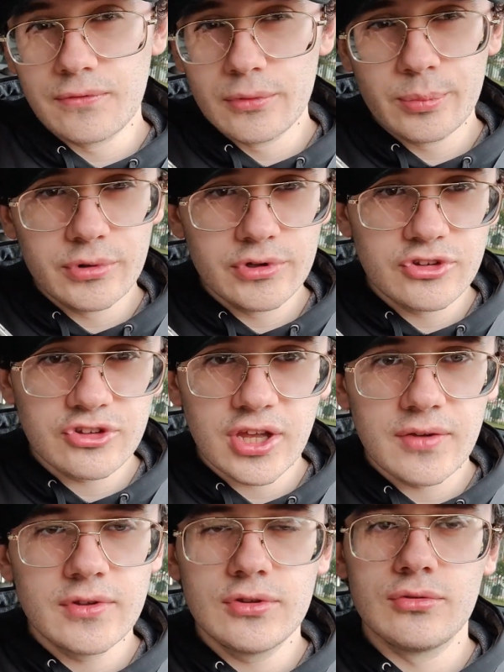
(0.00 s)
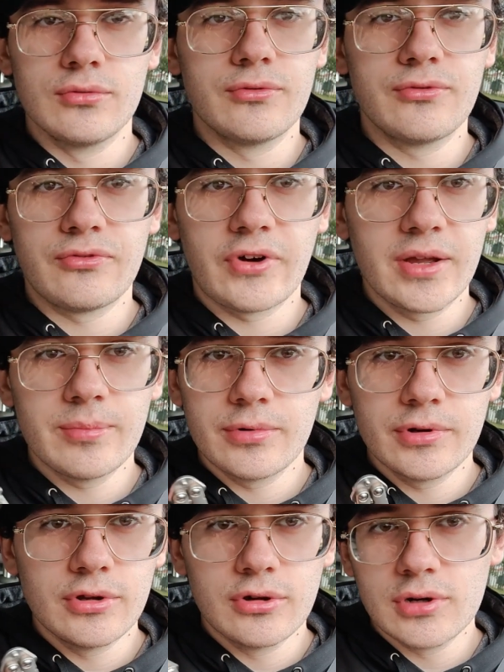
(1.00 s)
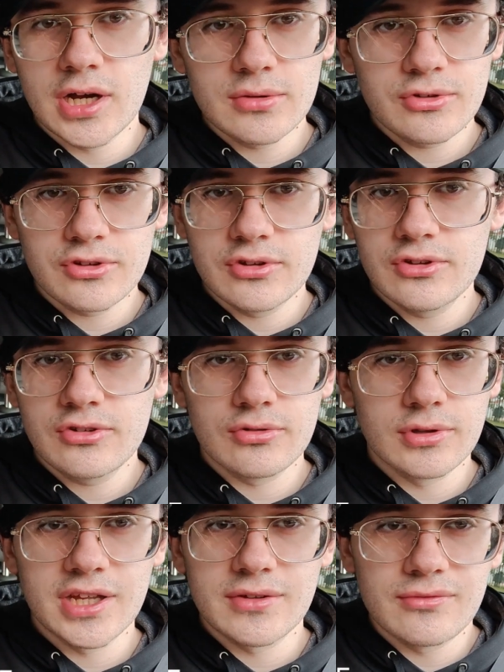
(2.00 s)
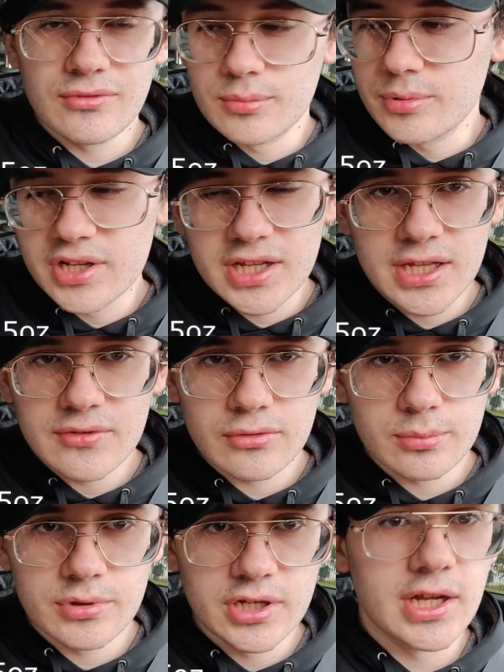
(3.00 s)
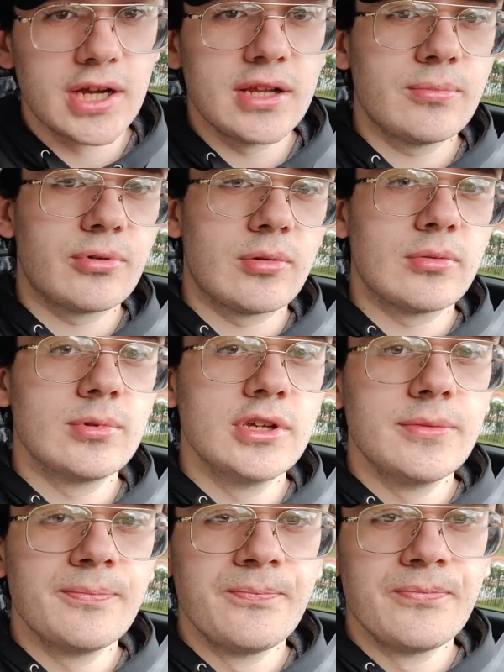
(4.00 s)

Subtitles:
4.7 to 5.0 ounces, so like 4.8, 4.9 probably.